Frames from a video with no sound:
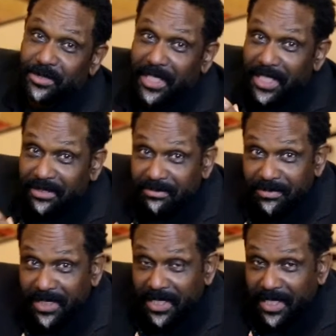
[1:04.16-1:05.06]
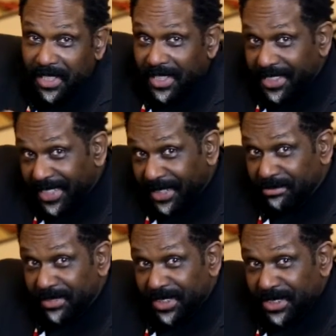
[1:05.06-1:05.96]
friend.
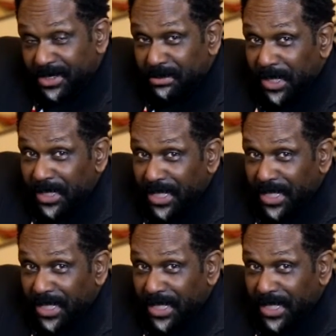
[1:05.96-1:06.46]
Yep, this is me.